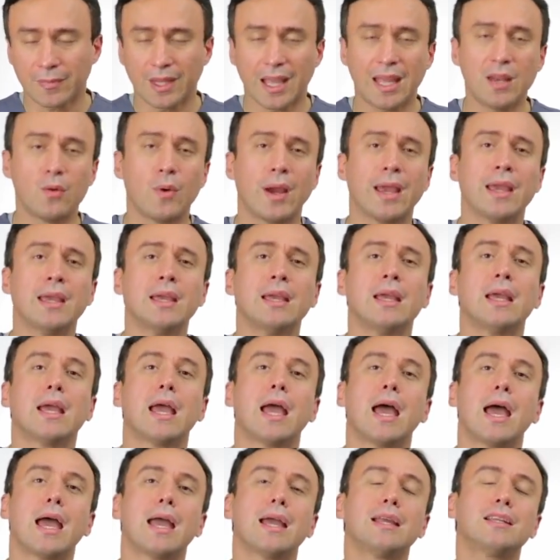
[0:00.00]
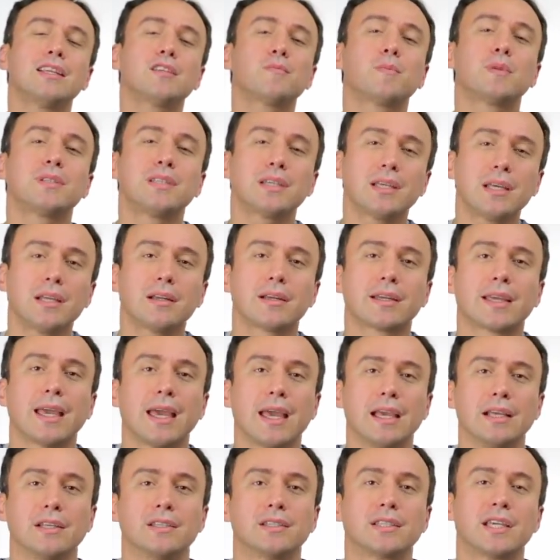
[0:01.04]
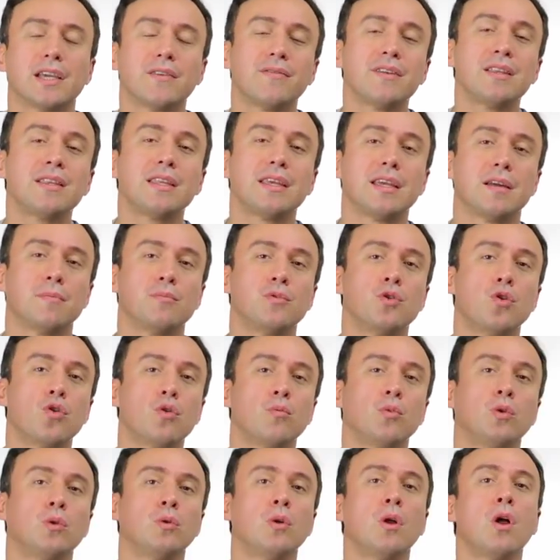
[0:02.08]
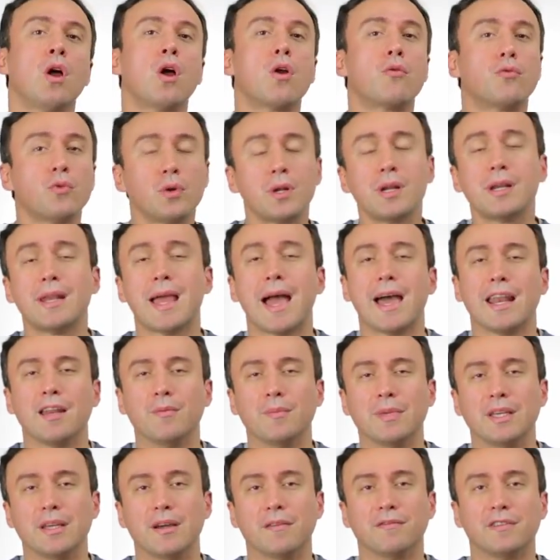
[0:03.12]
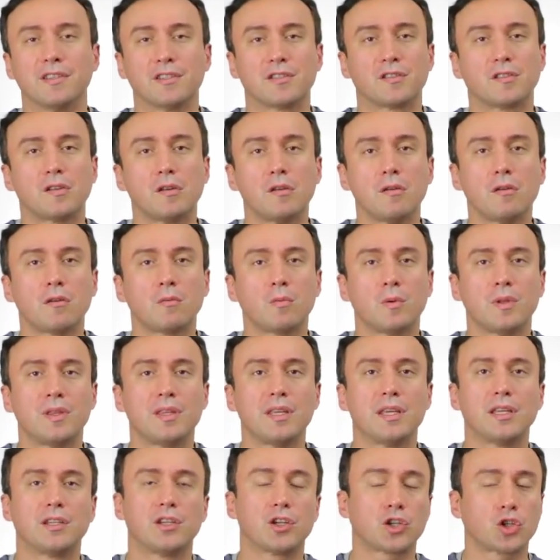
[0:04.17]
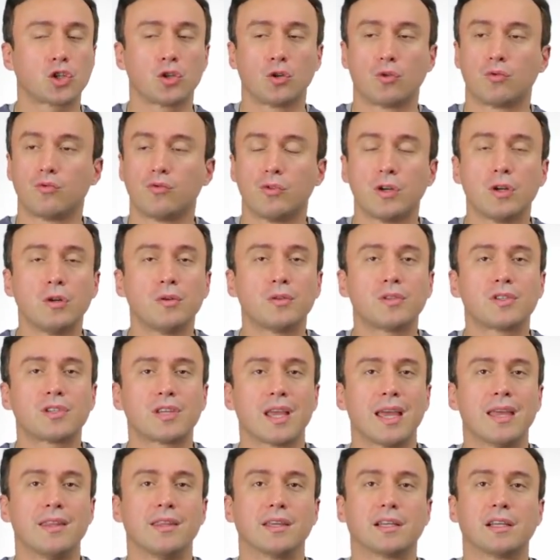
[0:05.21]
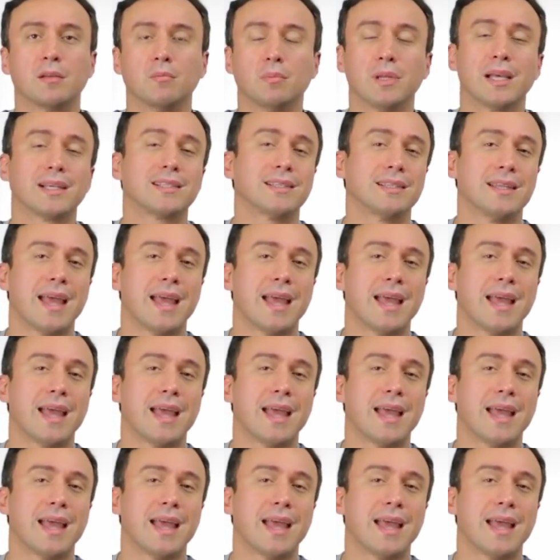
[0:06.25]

Anyway, uh, in this particular case, given the abnormal root anatomy of this tooth with the additional roots and the complex